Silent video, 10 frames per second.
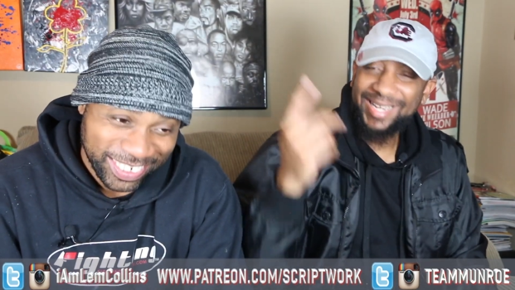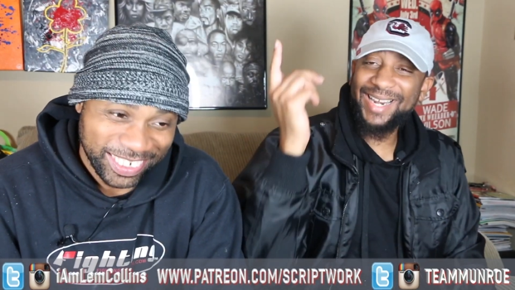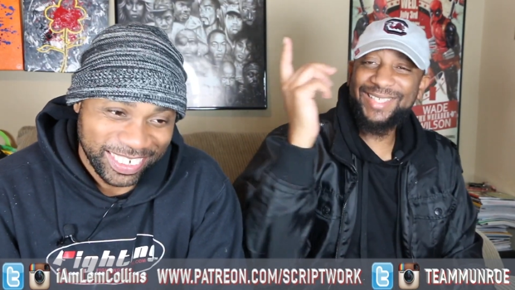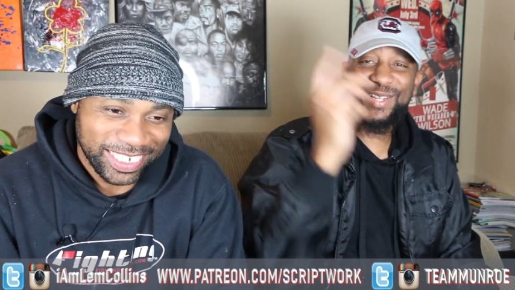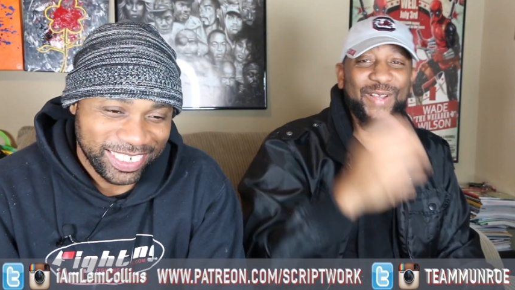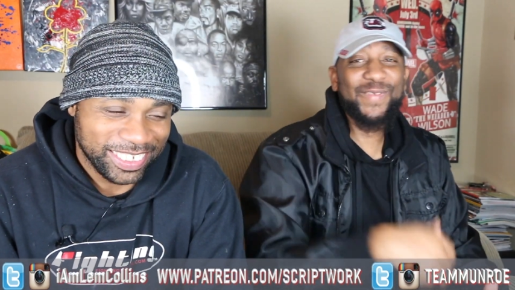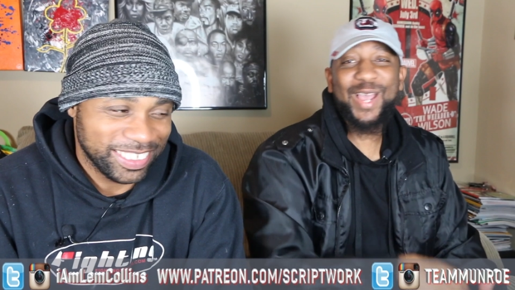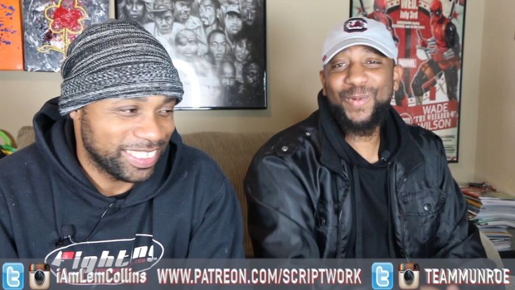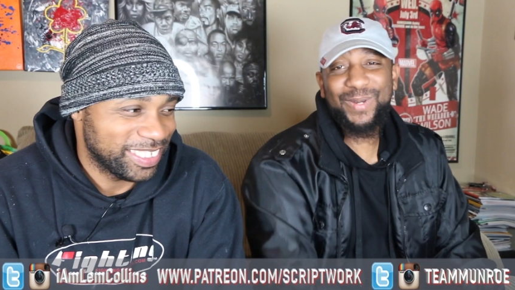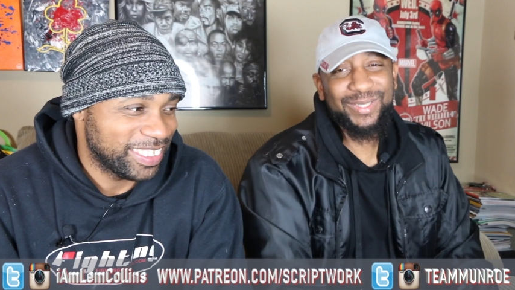Speaker 1: Let us know if
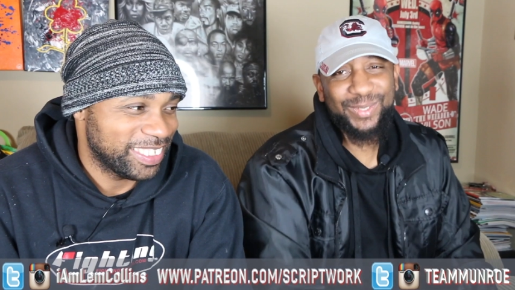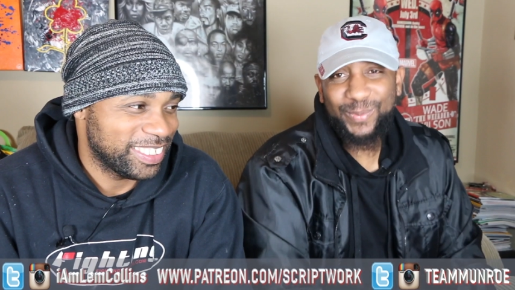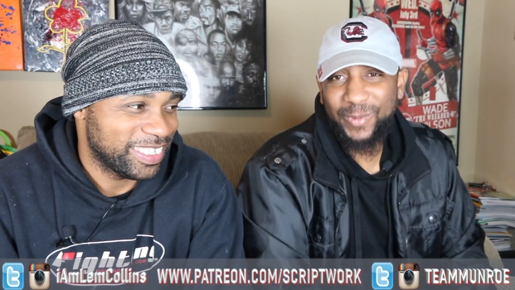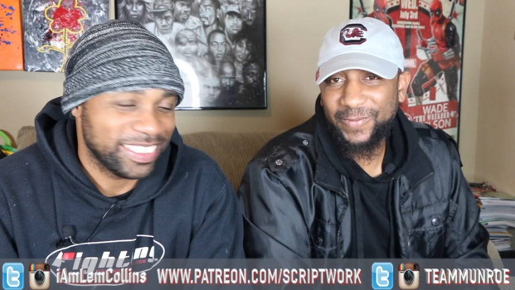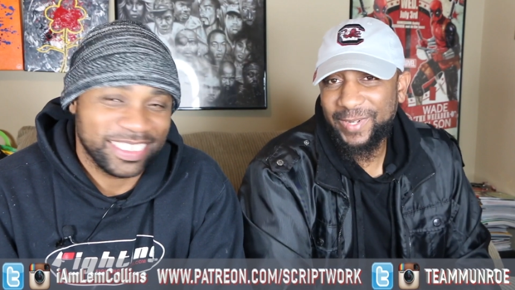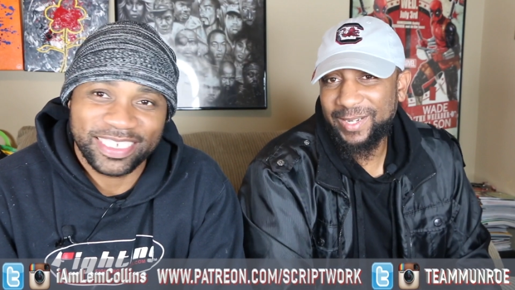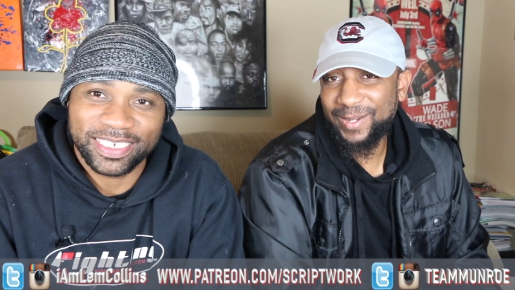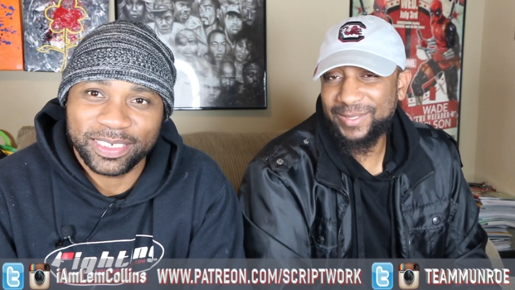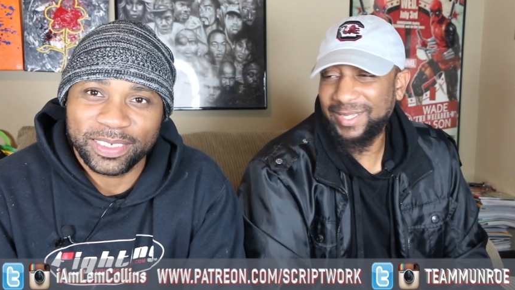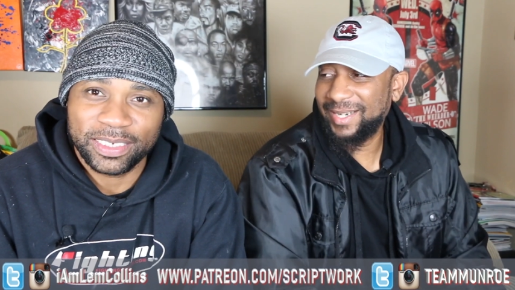y'all want us to do more
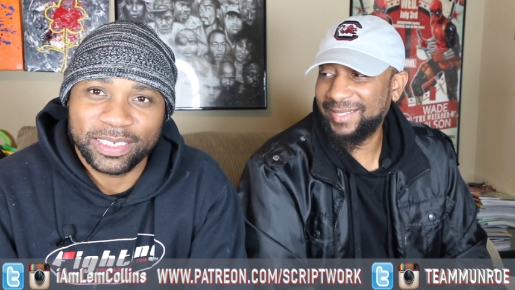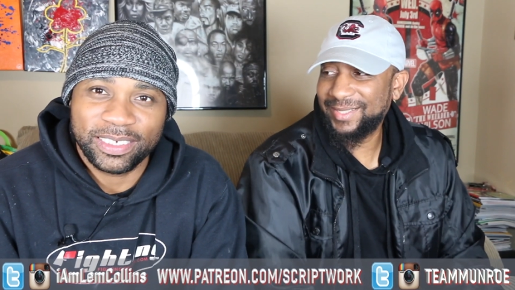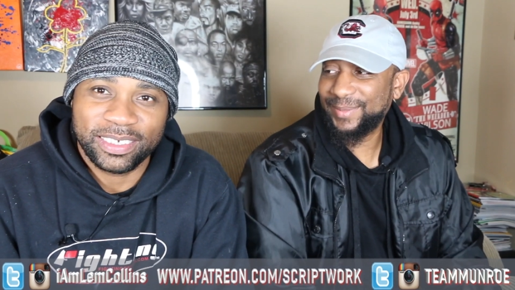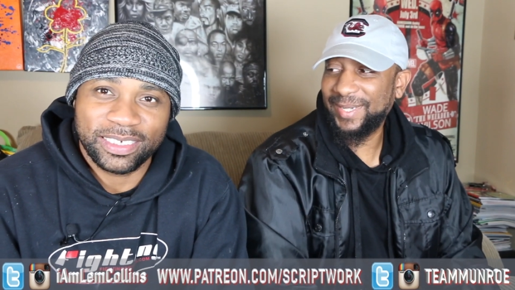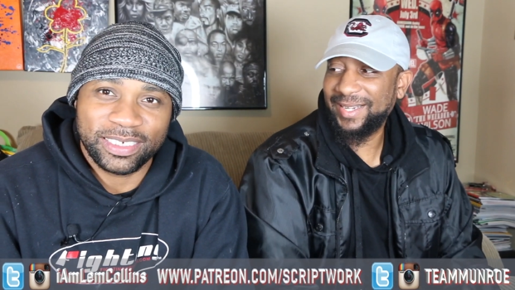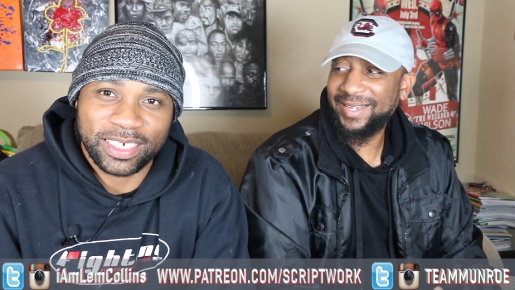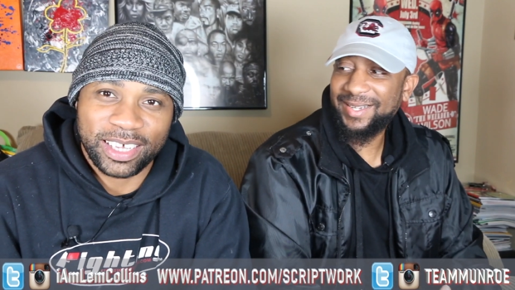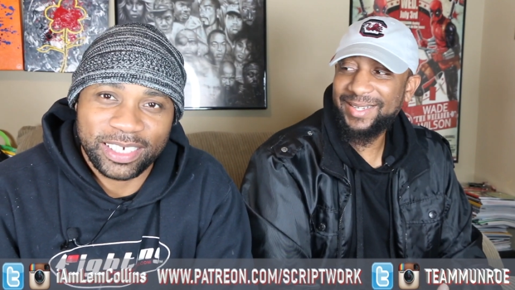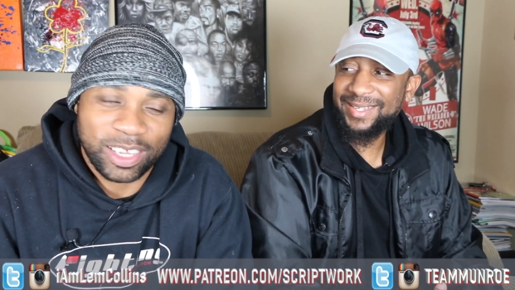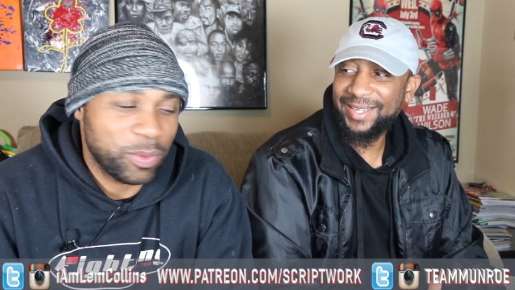videos like this, man.
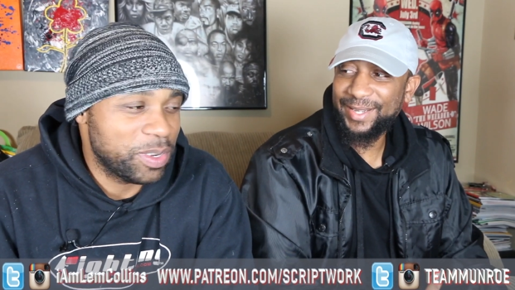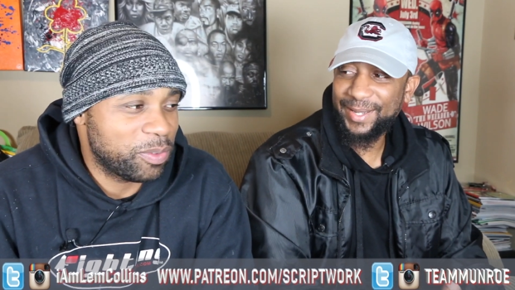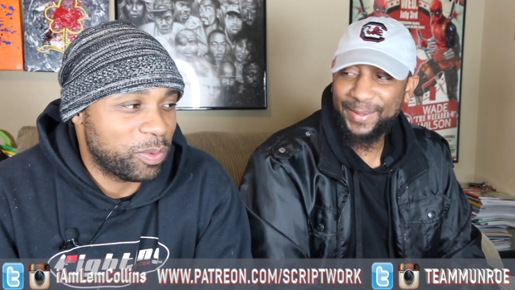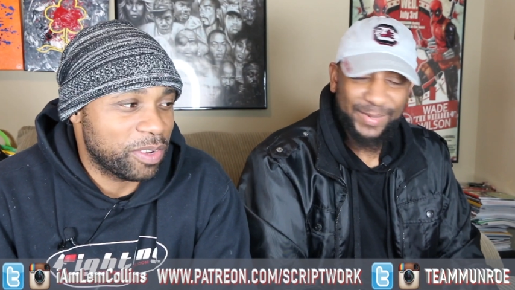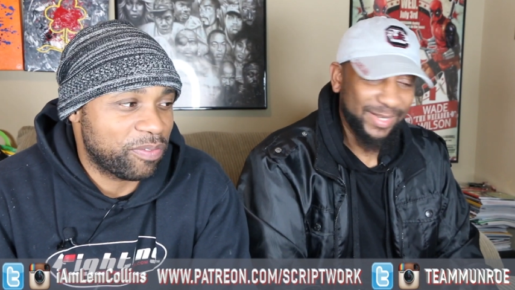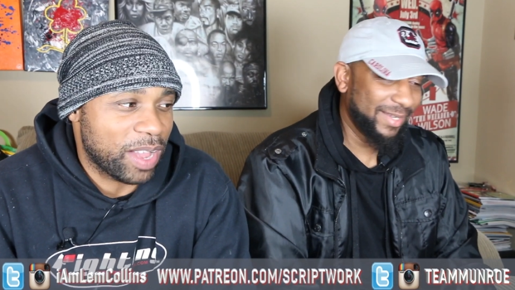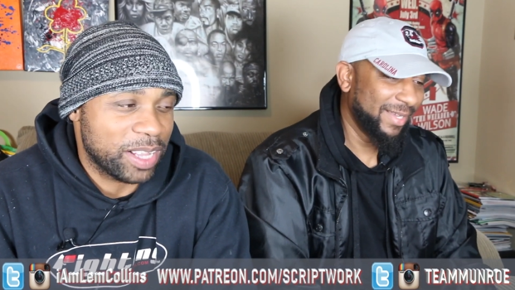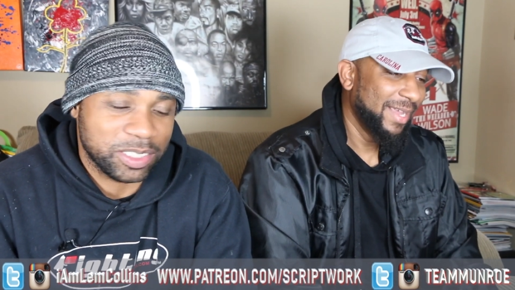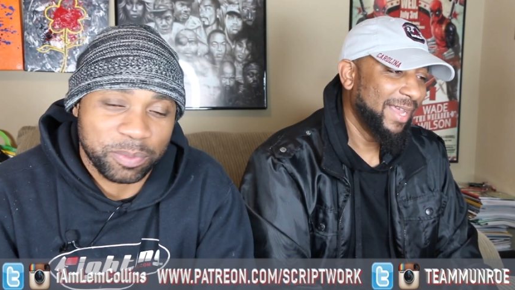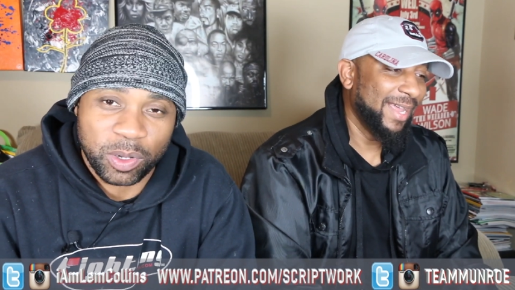
Speaker 2: Yeah, yeah, we, you know we'll I mean?
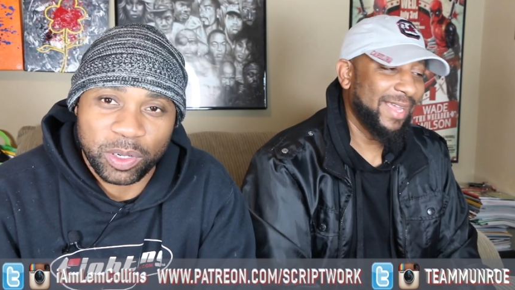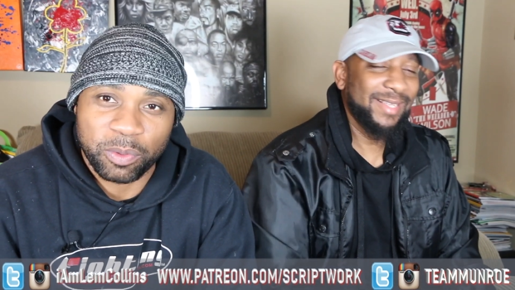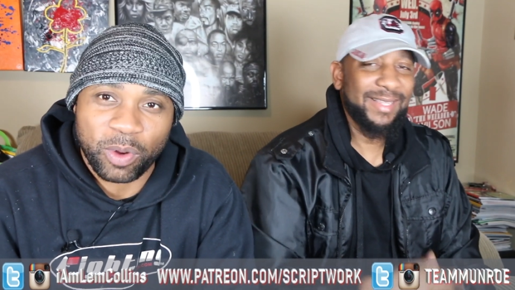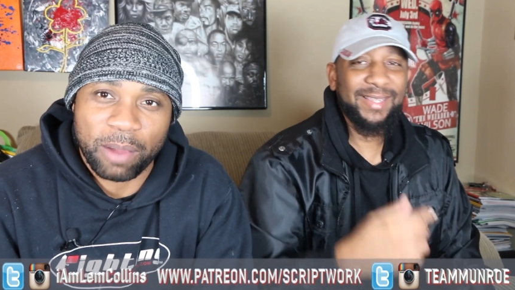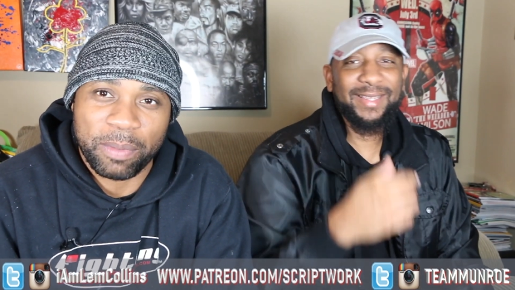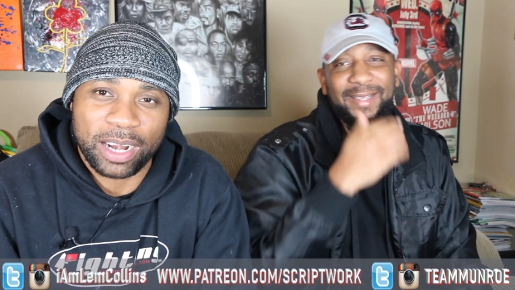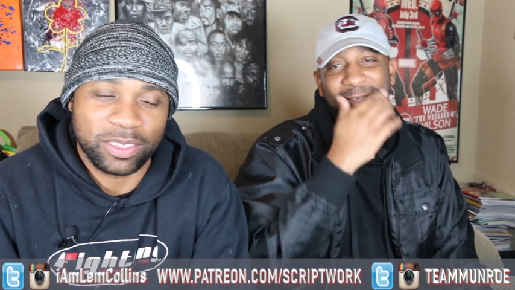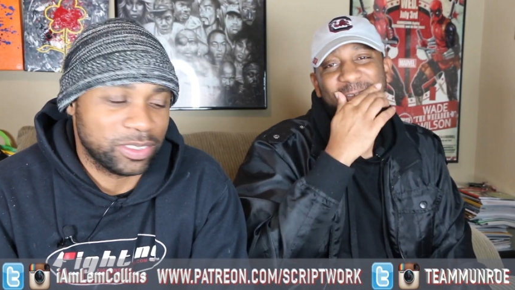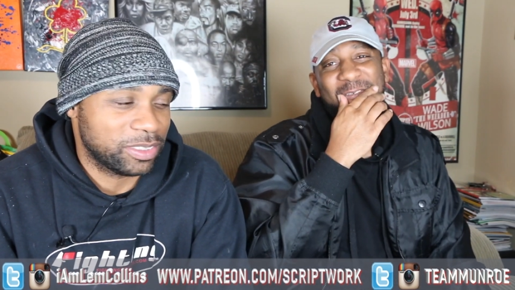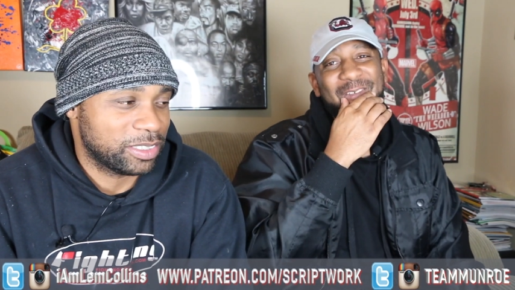find some more and, those rap
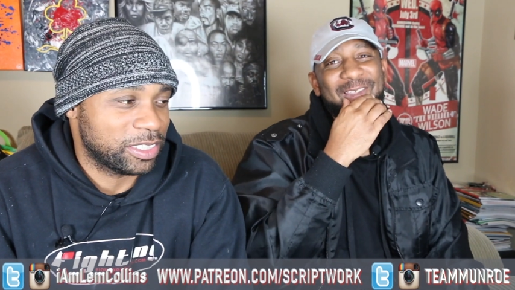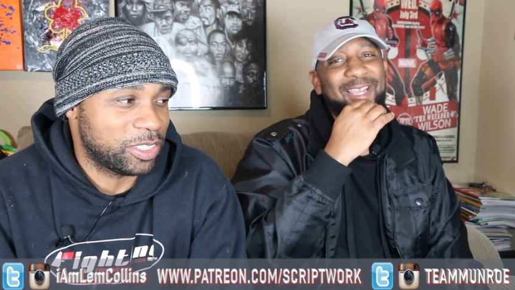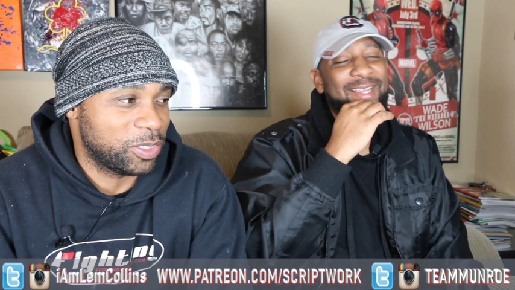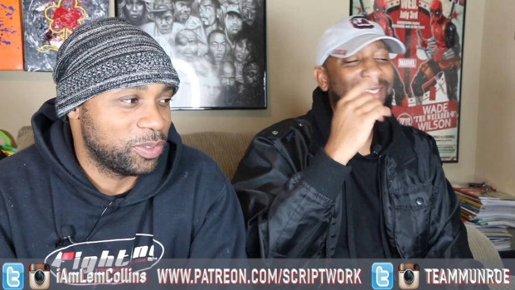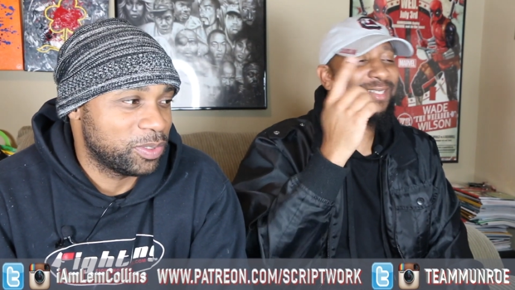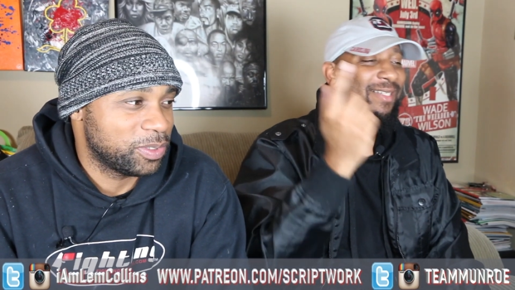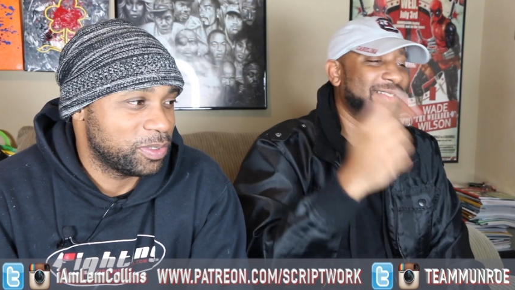battles. Mm-hmm. Yeah, and,